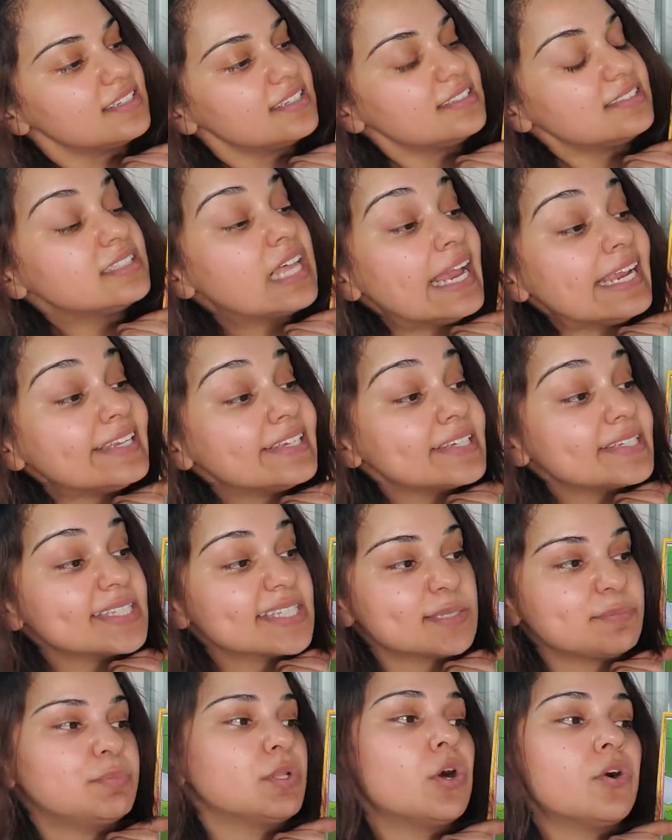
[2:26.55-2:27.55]
Like
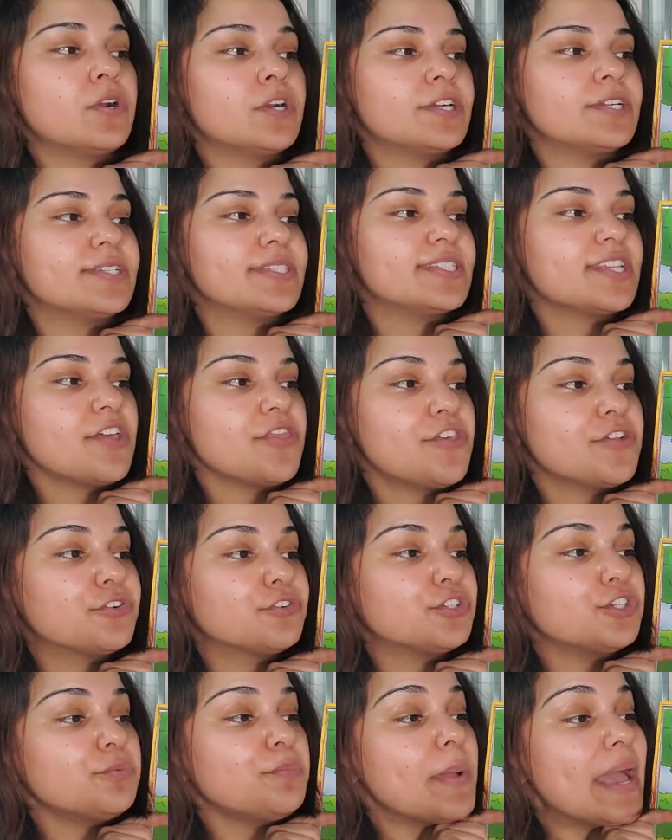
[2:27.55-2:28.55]
explorers, the
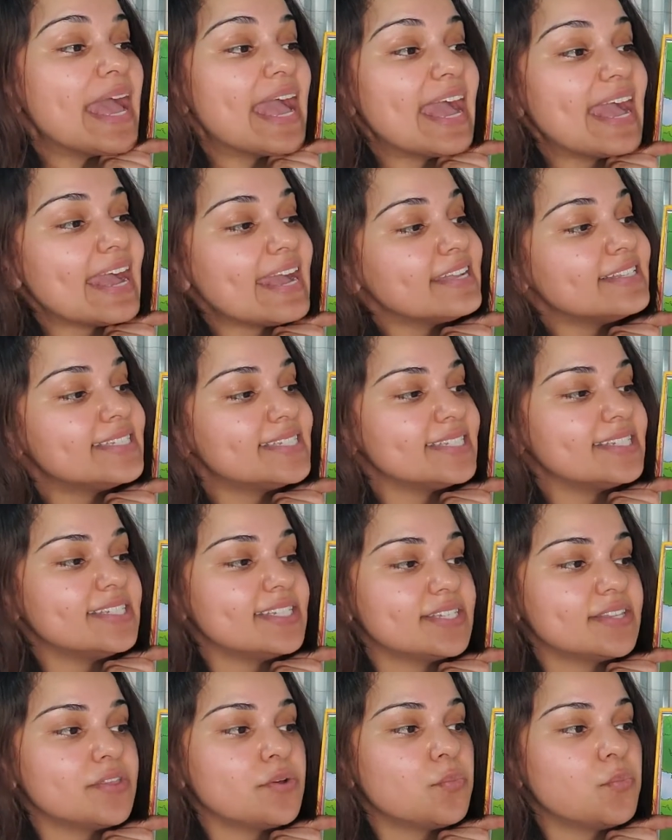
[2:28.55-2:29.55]
group heads
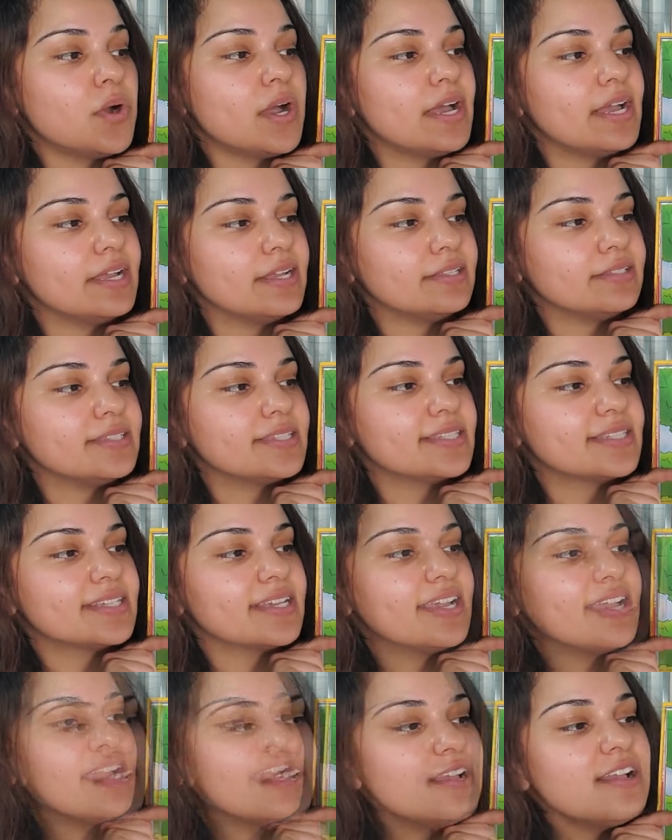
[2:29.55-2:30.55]
into the woods.
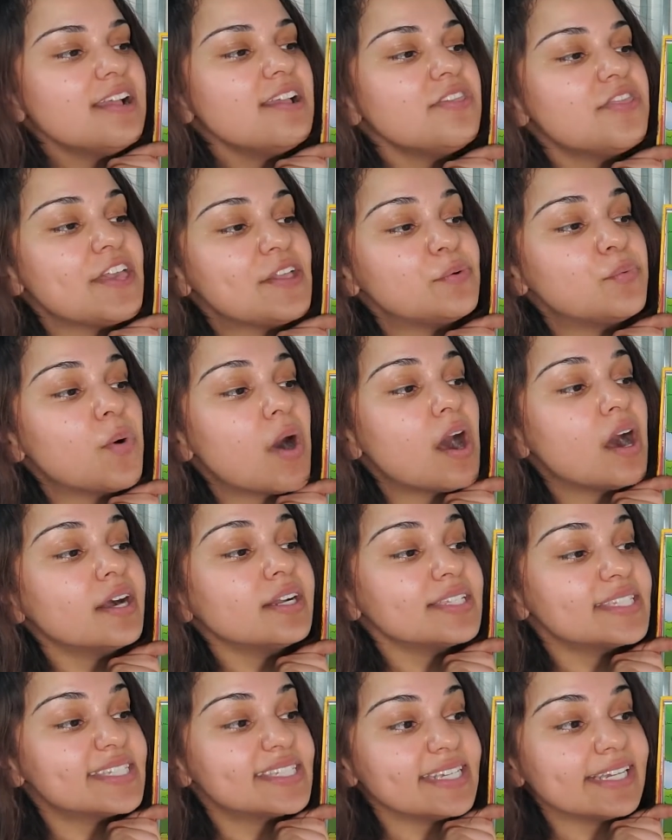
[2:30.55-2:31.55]
They walk
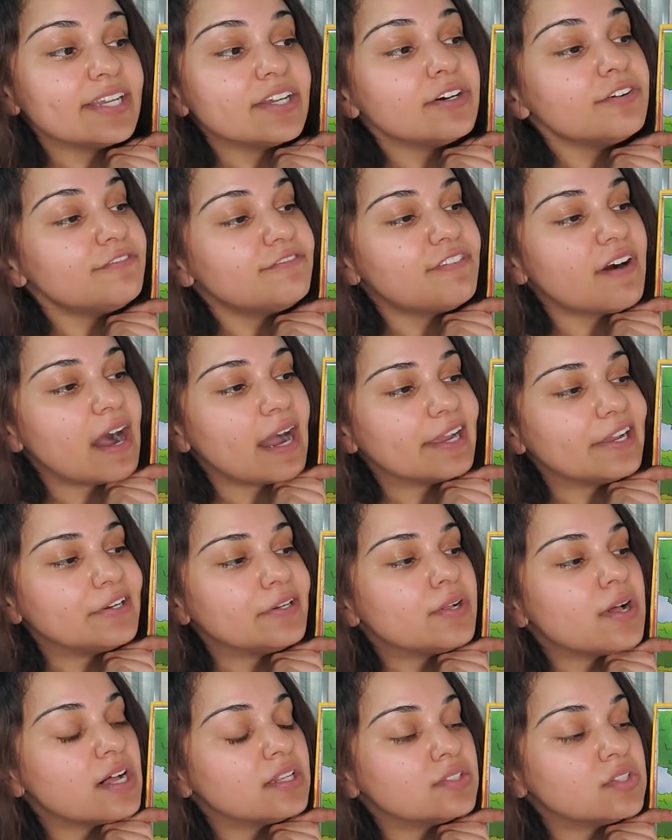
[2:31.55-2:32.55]
single
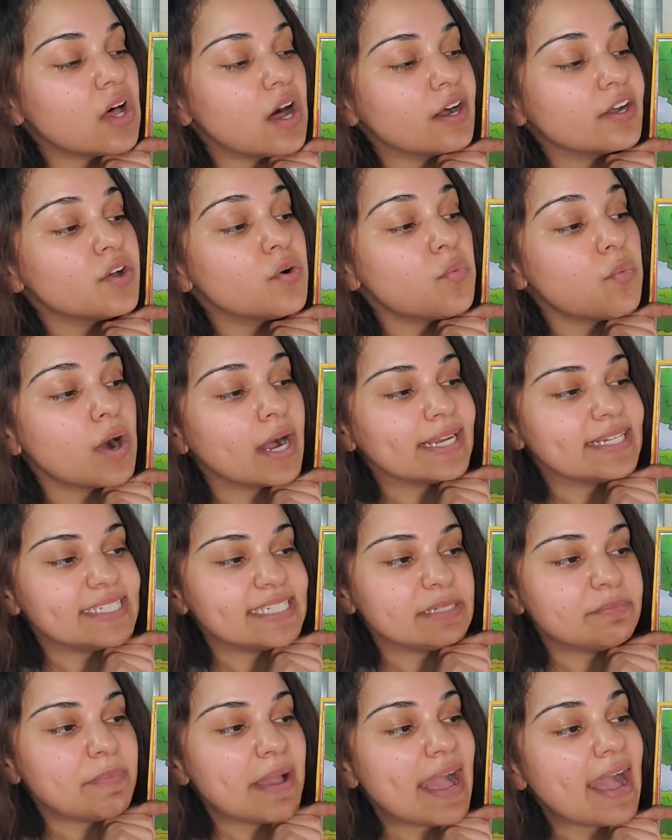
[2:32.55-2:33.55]
file along a
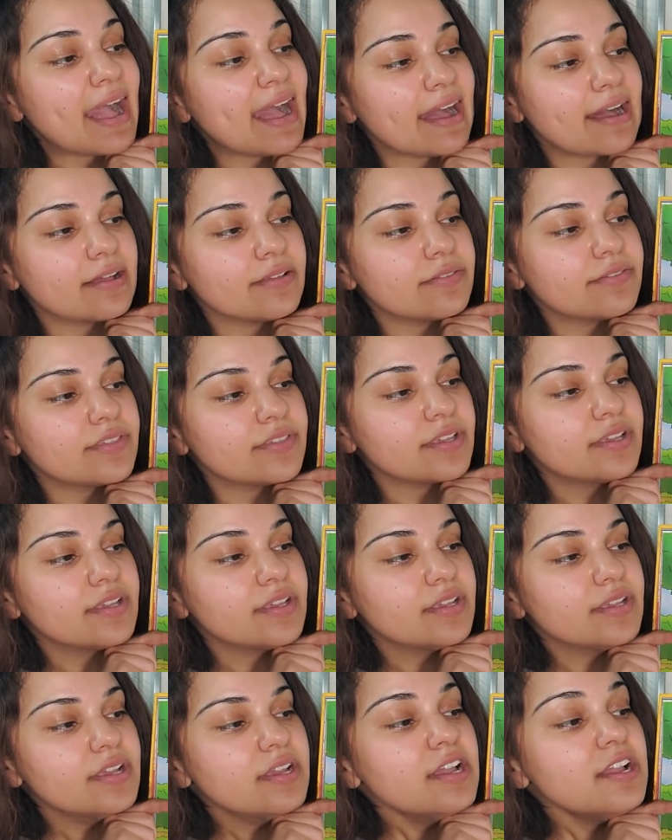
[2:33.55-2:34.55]
winding path.
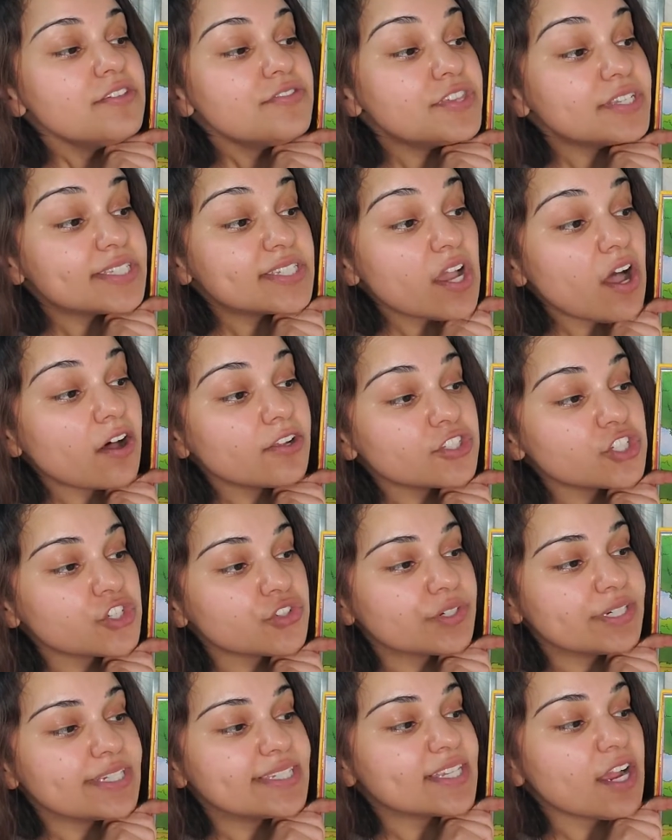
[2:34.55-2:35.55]
The tall
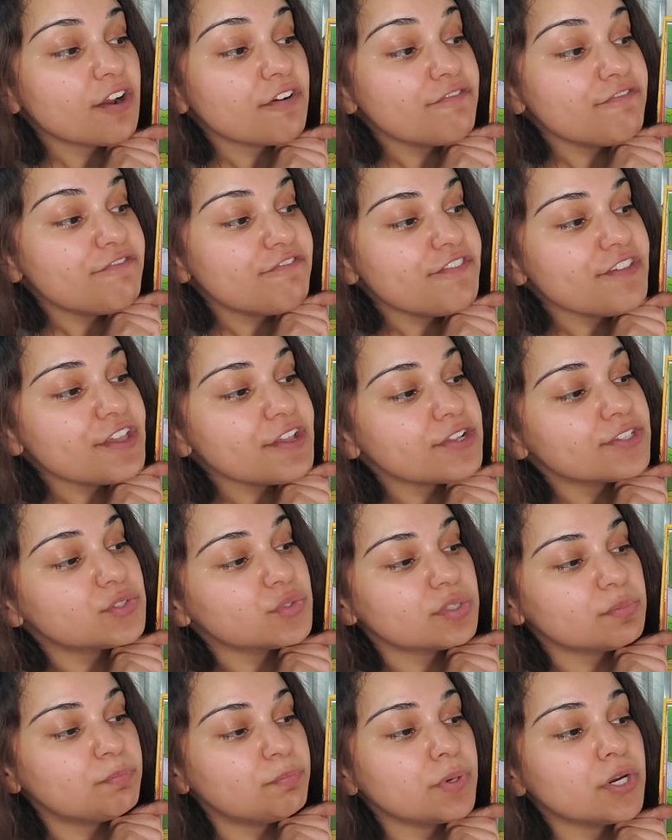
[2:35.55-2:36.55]
trees are filled
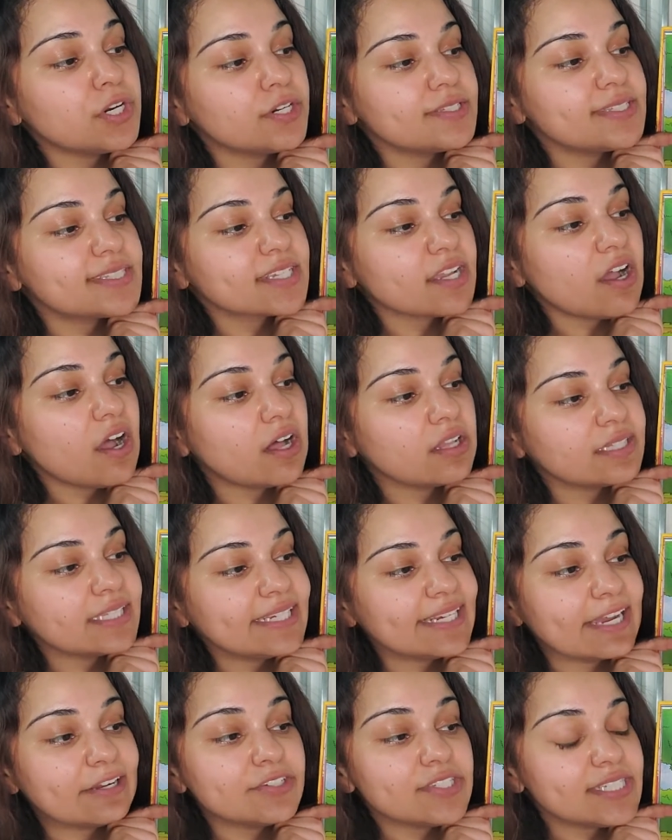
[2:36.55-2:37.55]
with birds calling
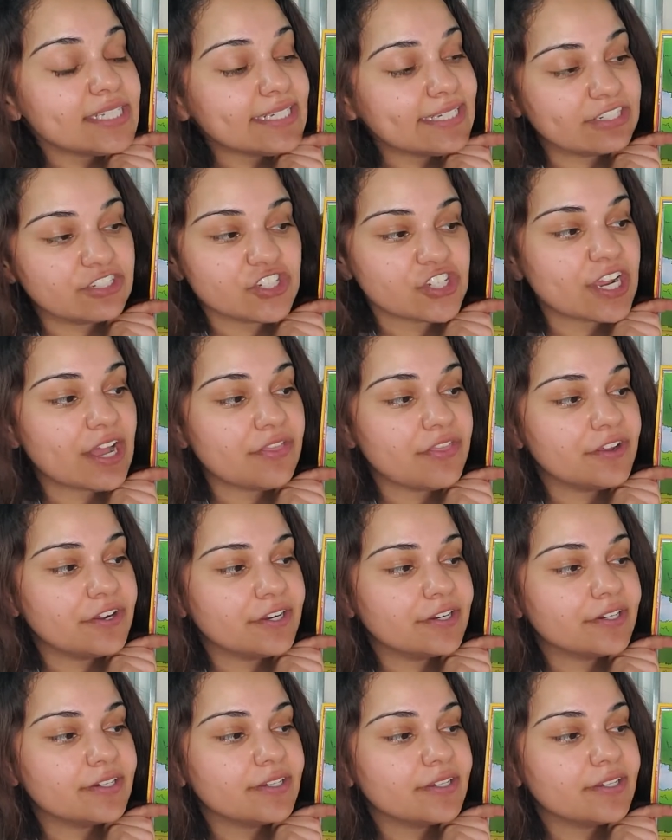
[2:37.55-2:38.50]
out to each other.